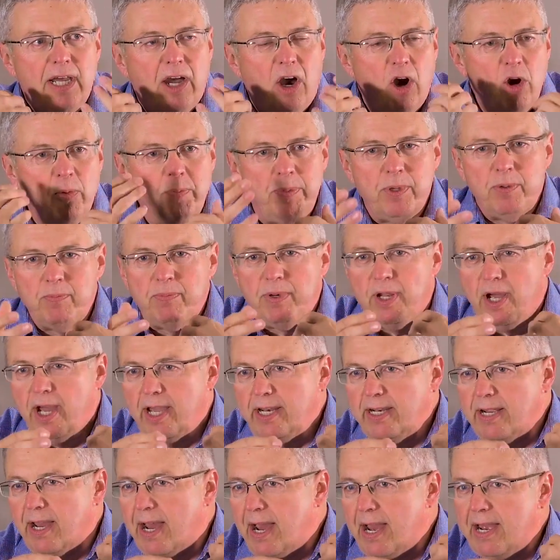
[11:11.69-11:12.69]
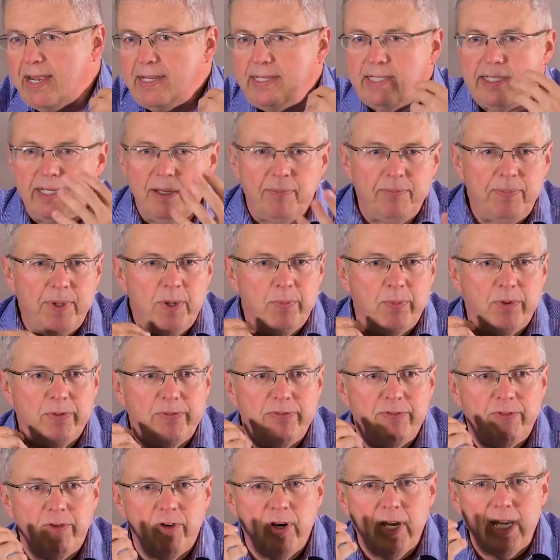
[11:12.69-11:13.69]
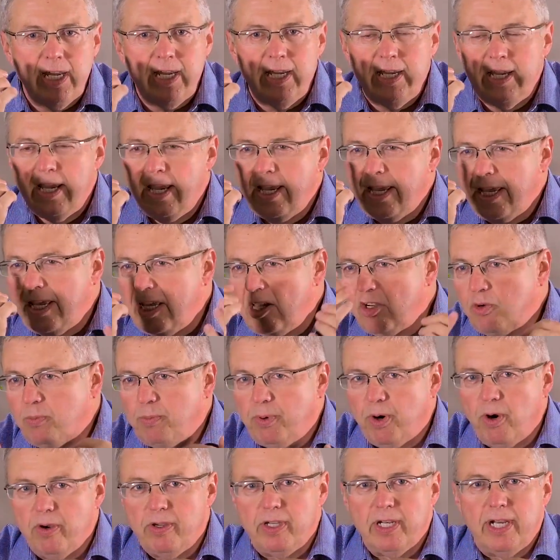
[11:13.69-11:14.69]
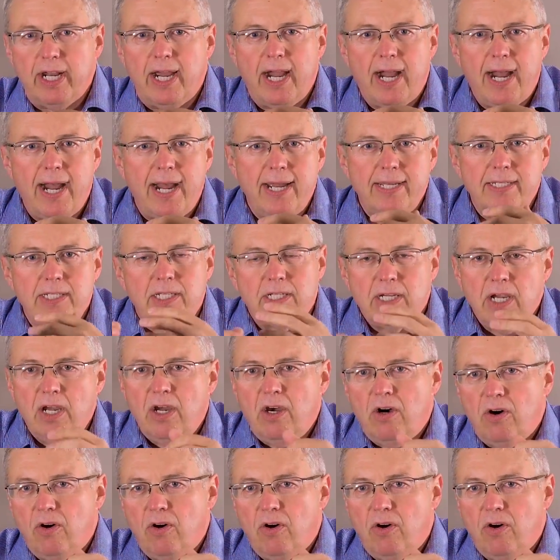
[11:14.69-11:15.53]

open blind eyes, set people free, heal broken hearts.